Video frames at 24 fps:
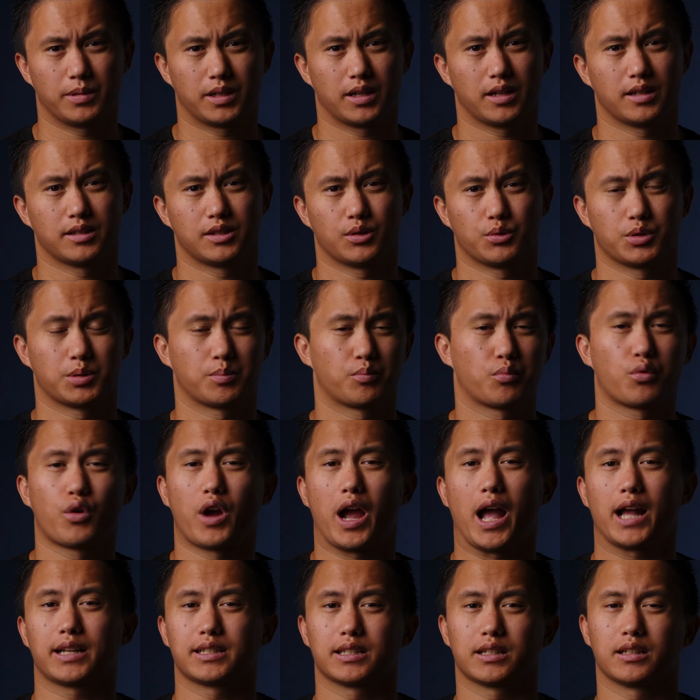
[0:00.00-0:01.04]
because it was
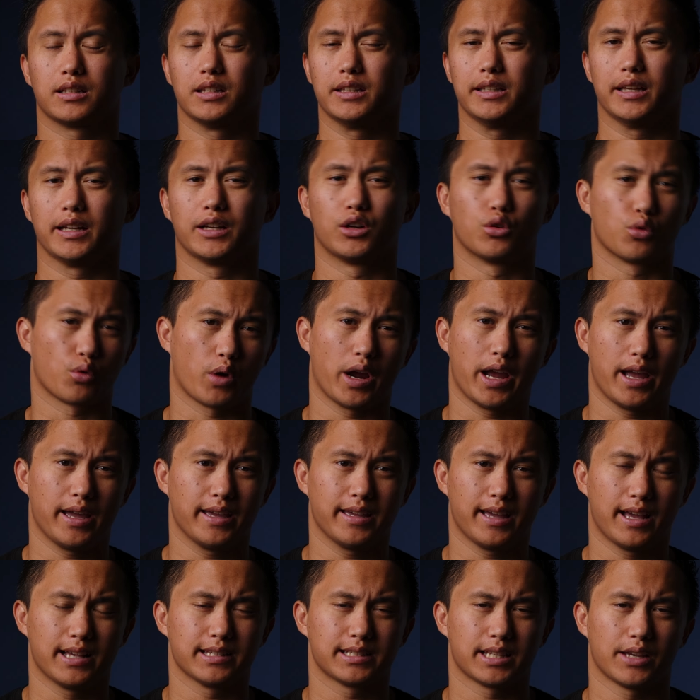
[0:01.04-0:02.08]
practically a
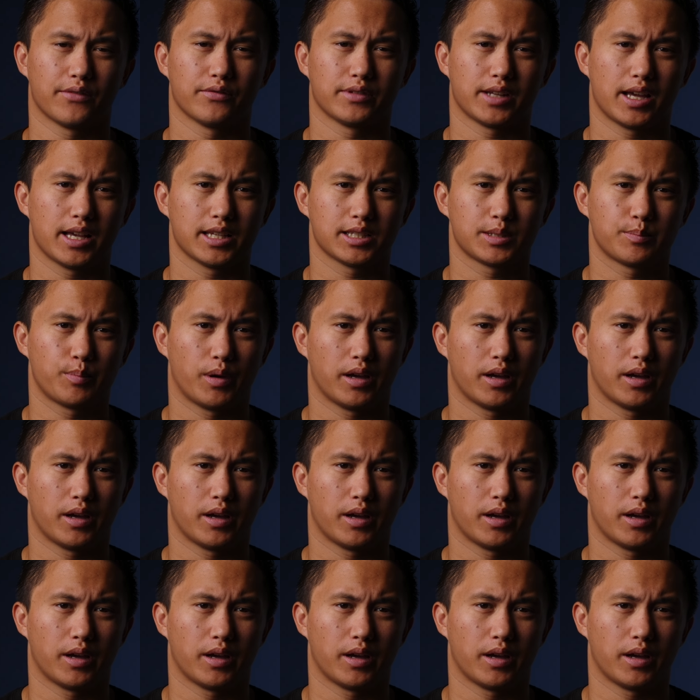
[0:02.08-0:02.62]
gray A7S,